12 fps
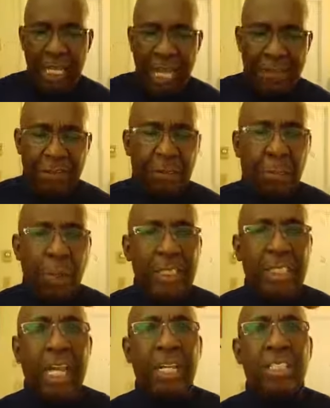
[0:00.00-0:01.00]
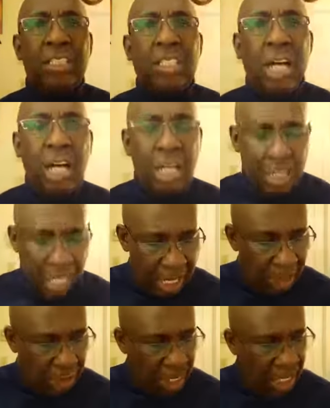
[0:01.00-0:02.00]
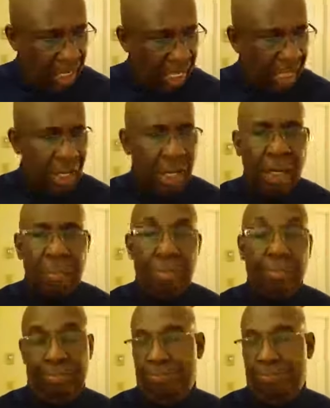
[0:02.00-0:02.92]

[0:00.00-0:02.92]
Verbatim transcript: Elvis Presley had a song out that, uh,